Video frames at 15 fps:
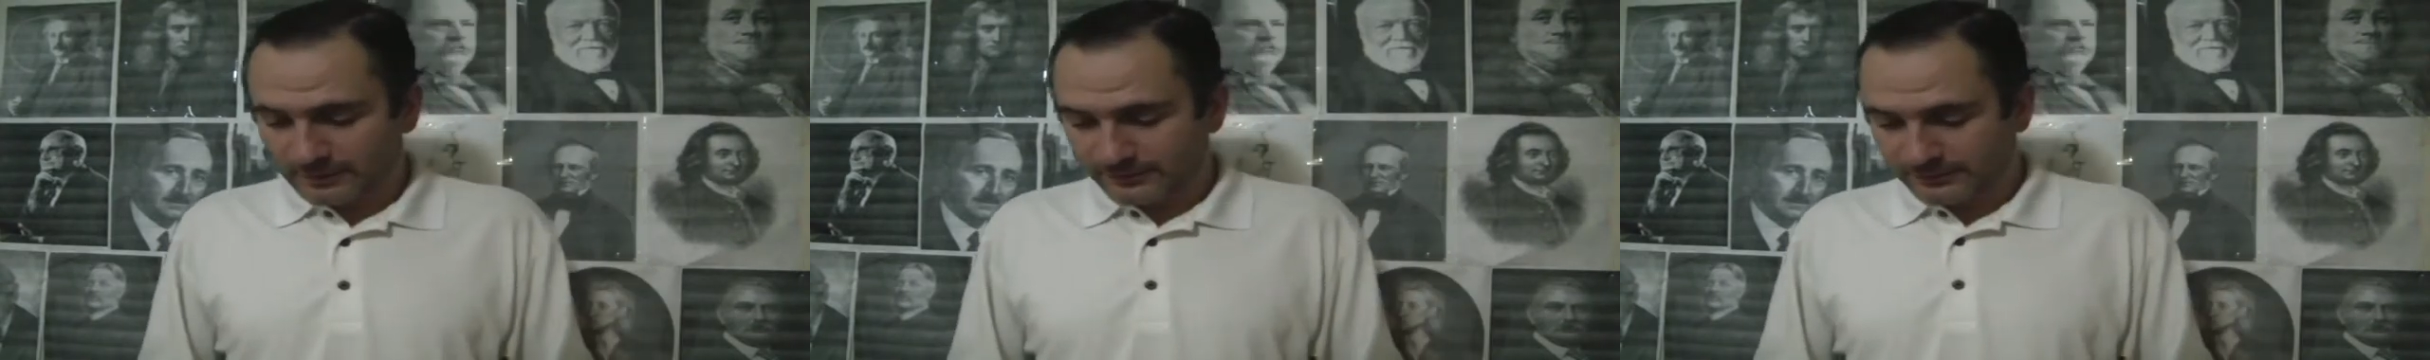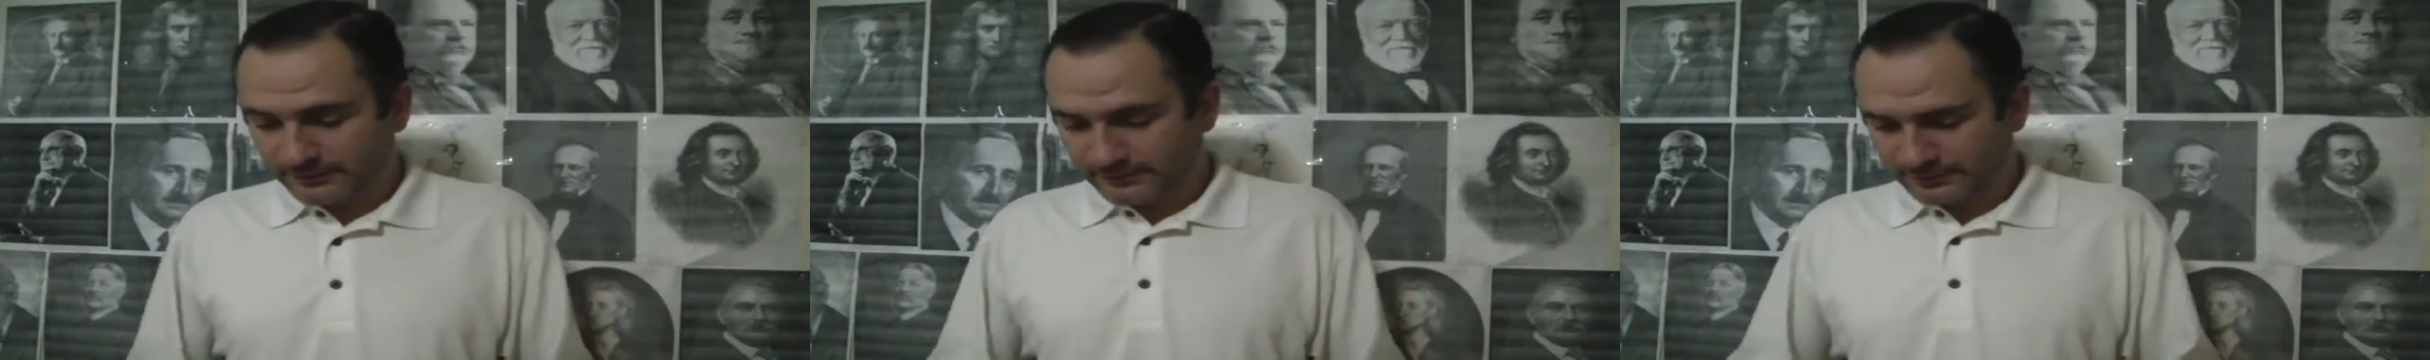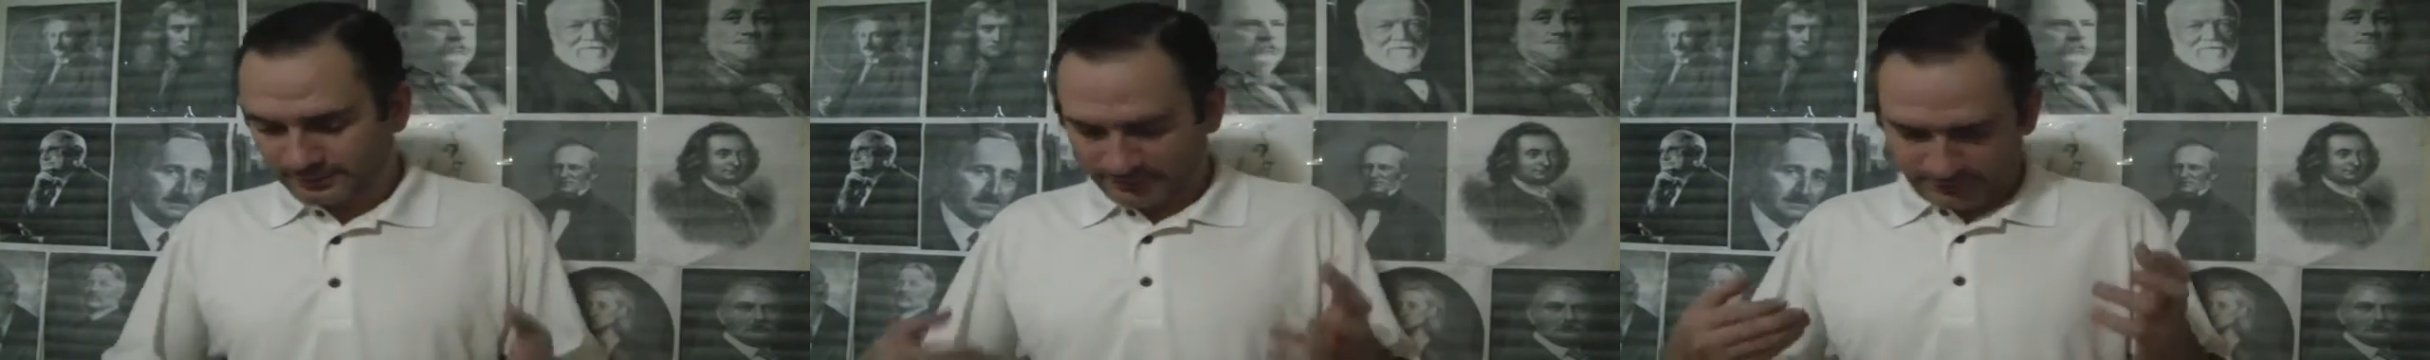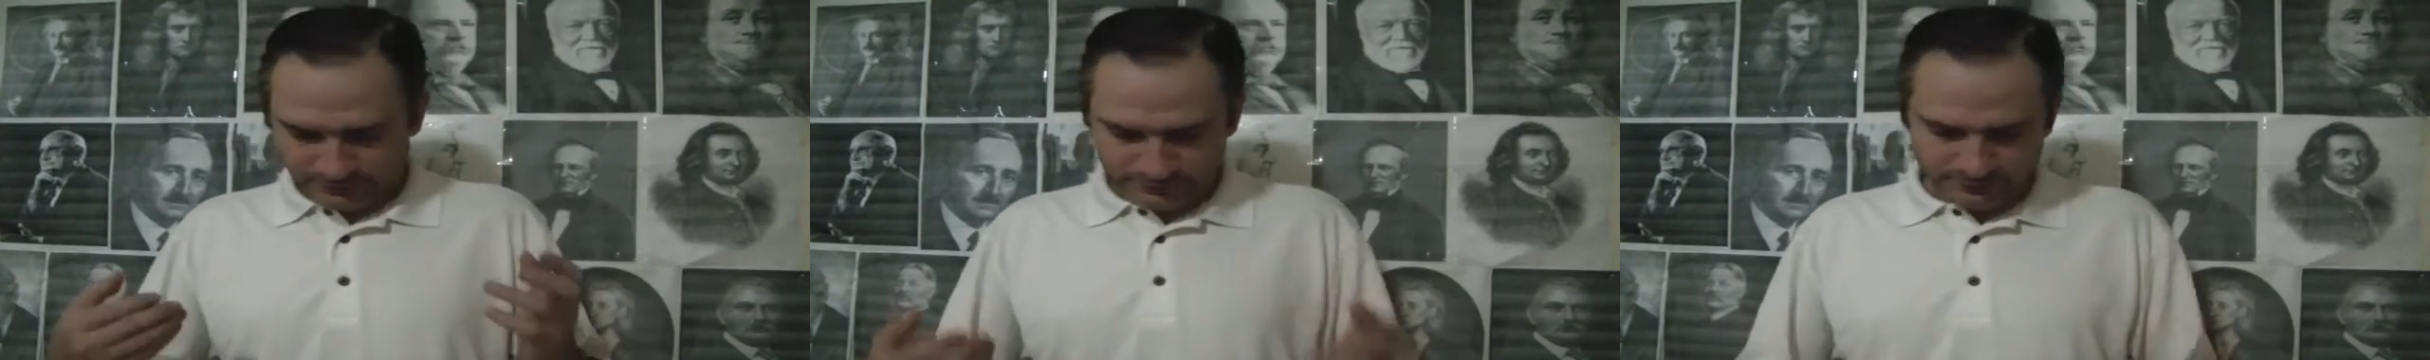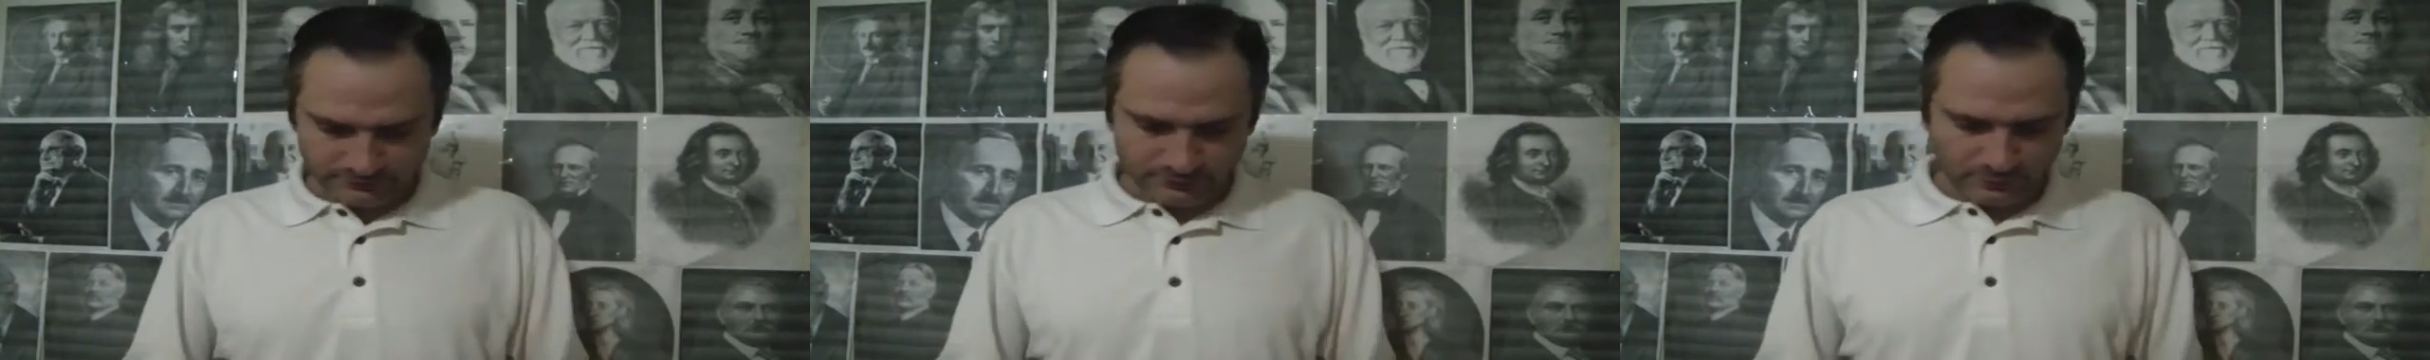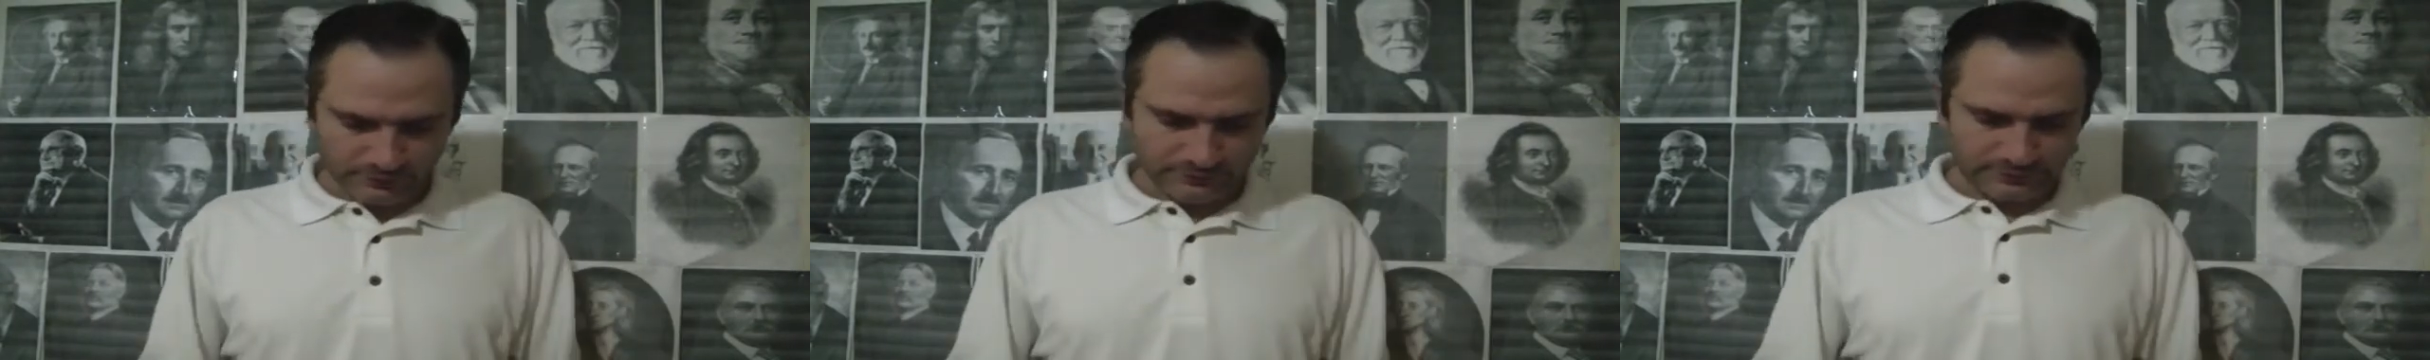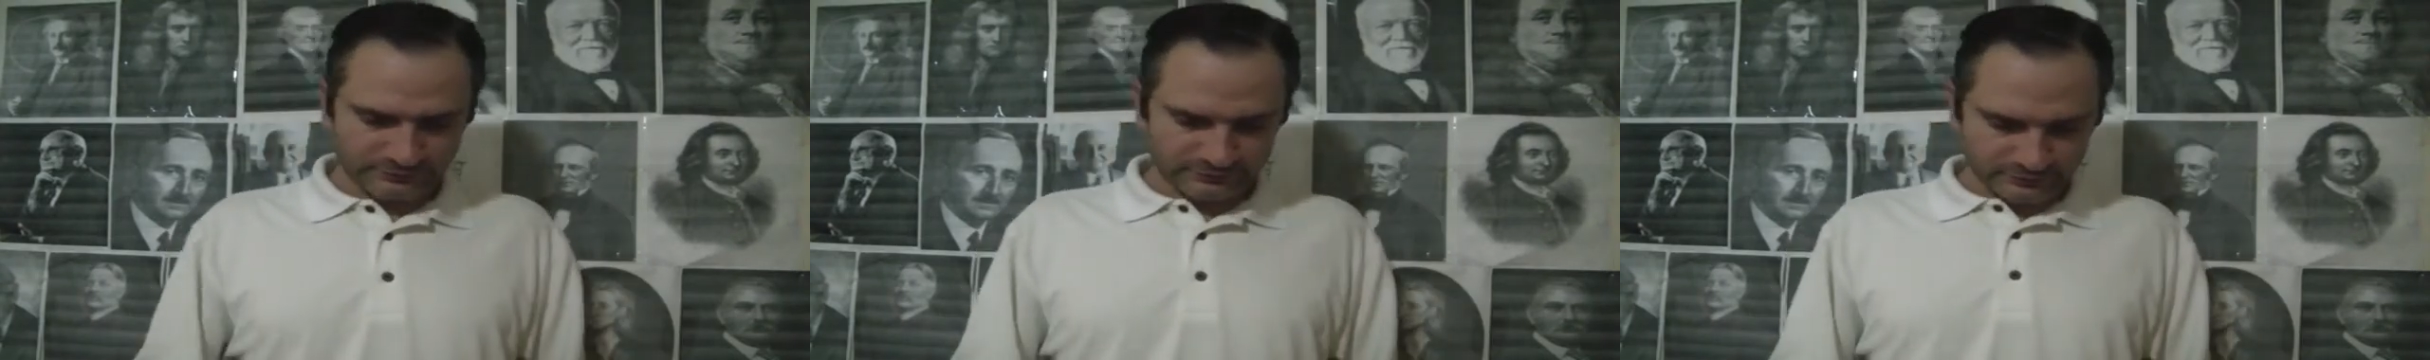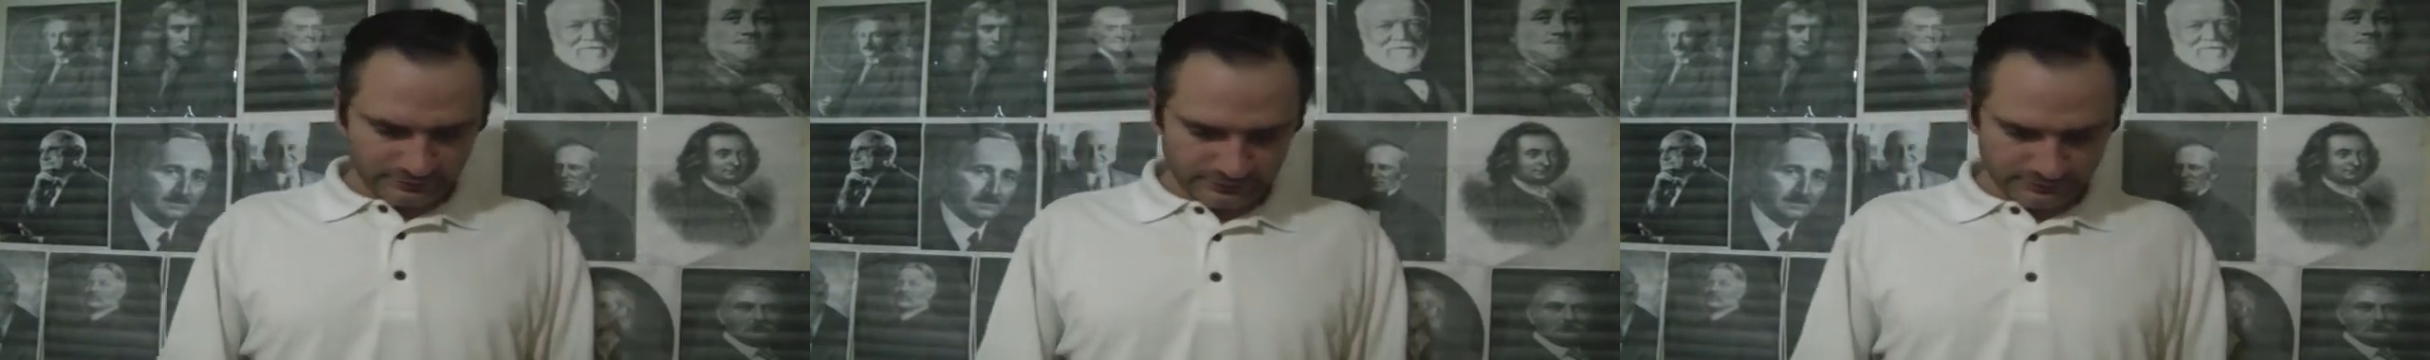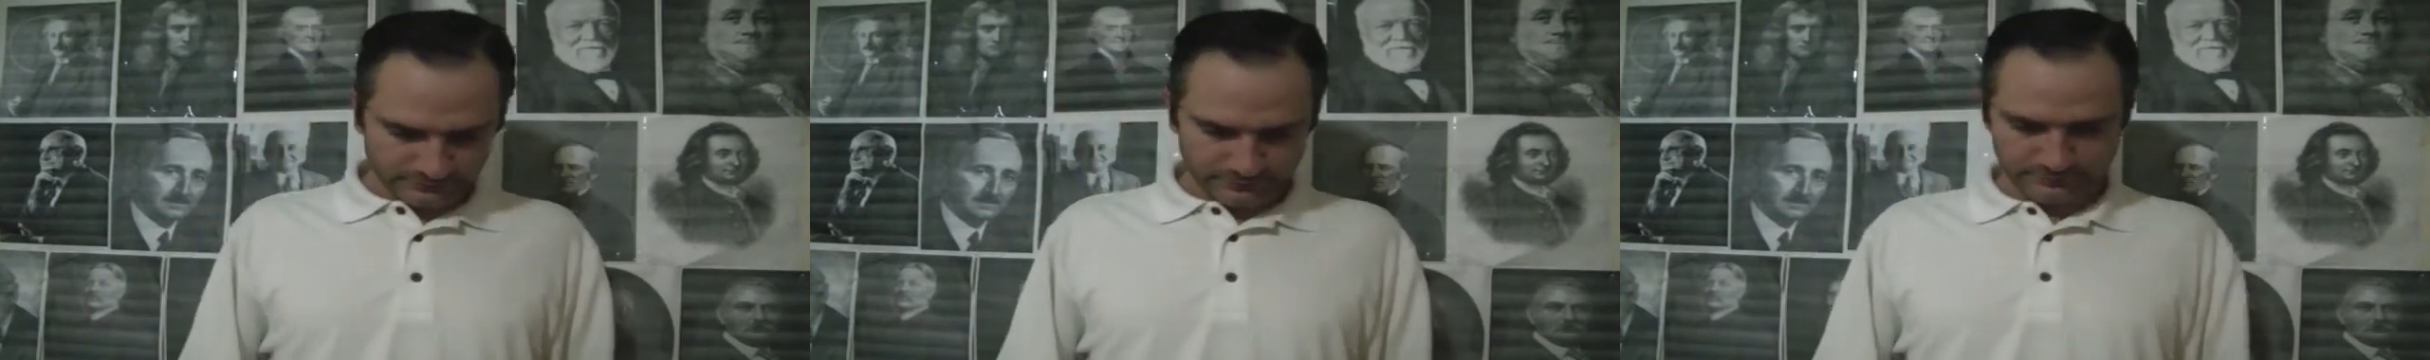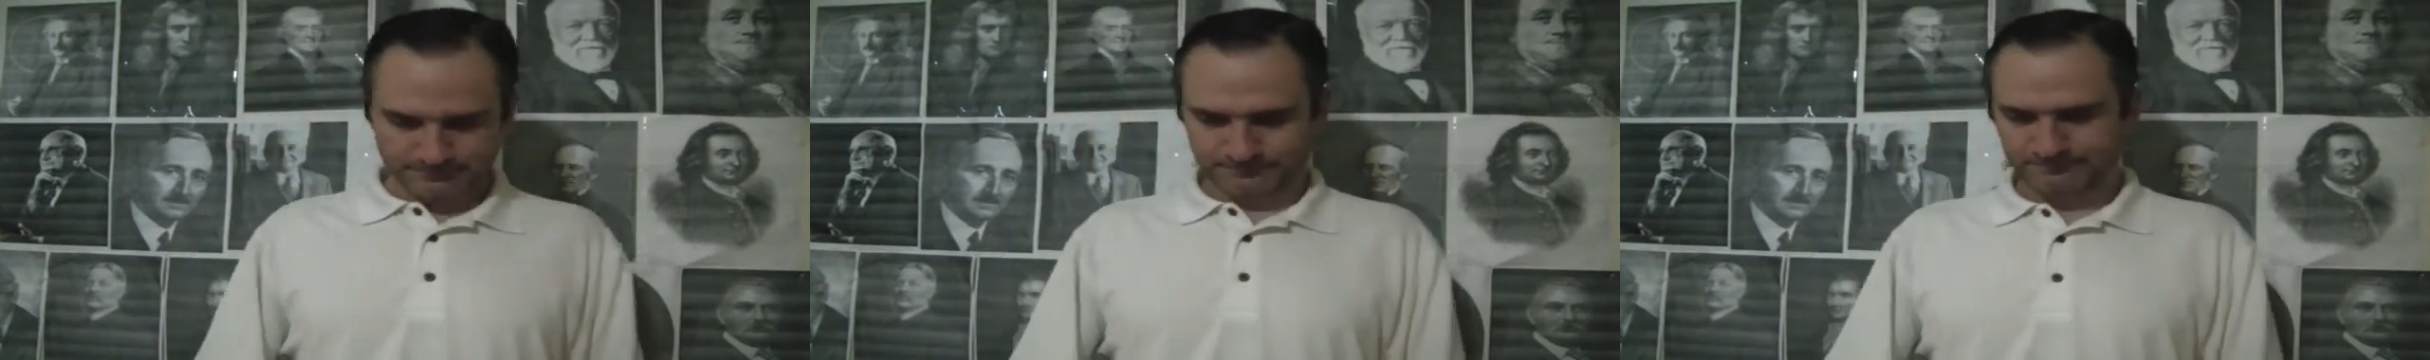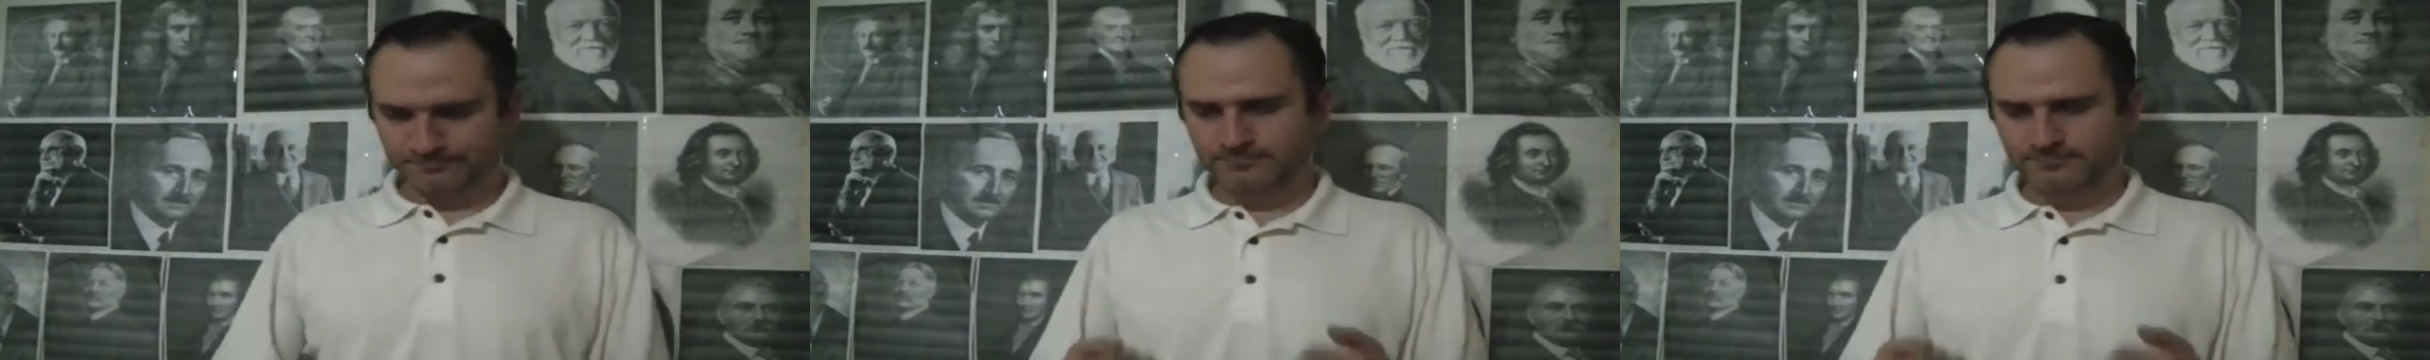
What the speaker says: argue that the injuries weren't as serious, but